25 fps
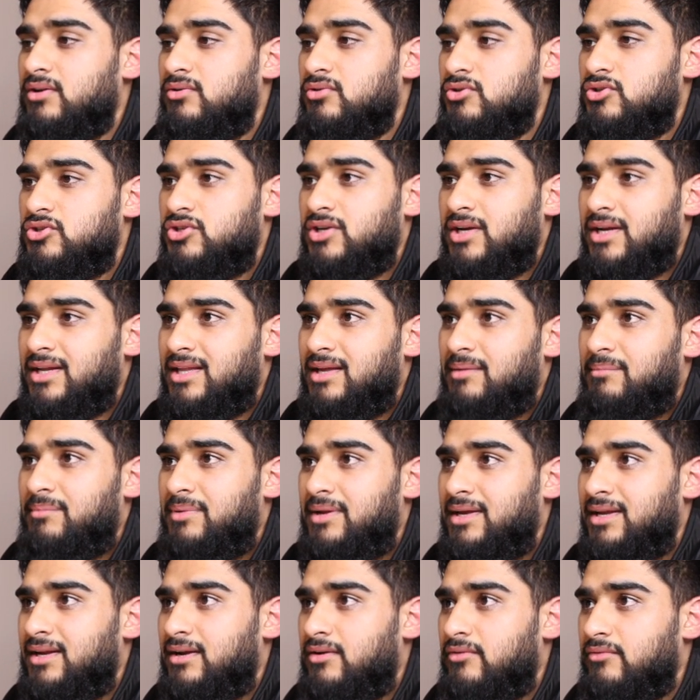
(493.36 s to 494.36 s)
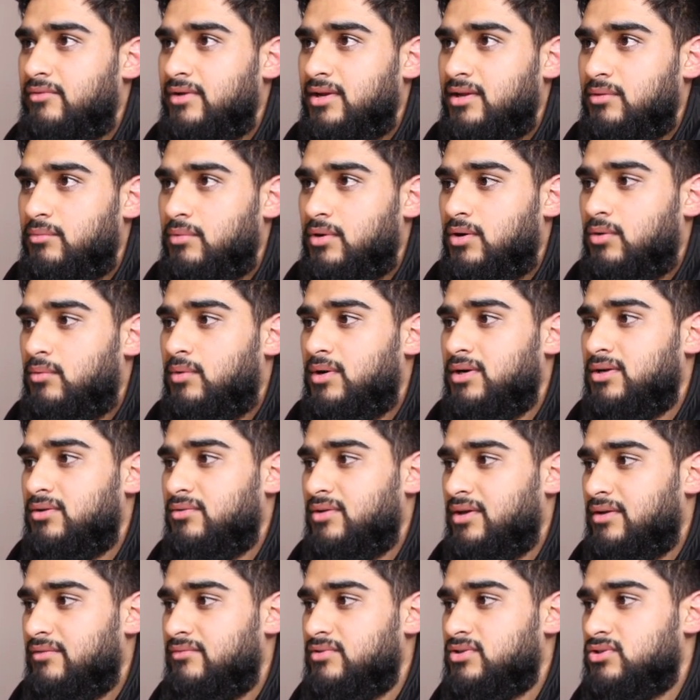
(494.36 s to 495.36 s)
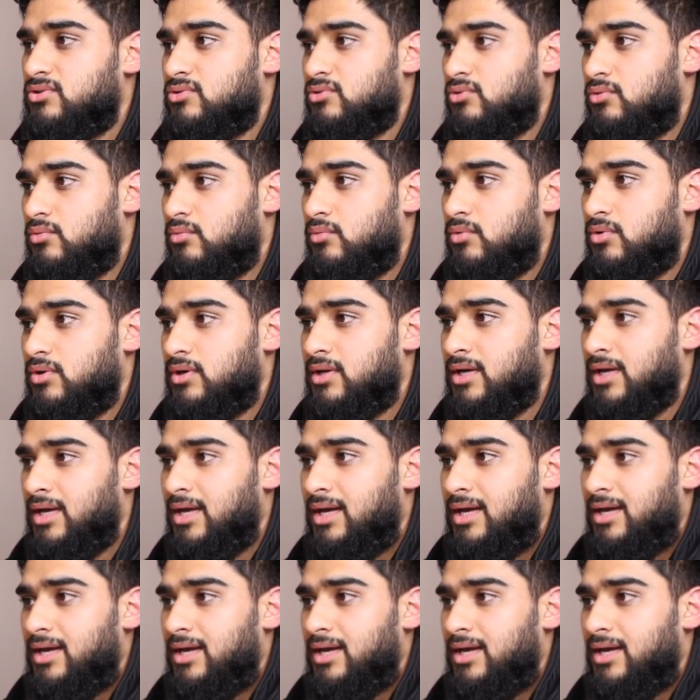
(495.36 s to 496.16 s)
good trade that played out really well. 1 to 8 risk to reward,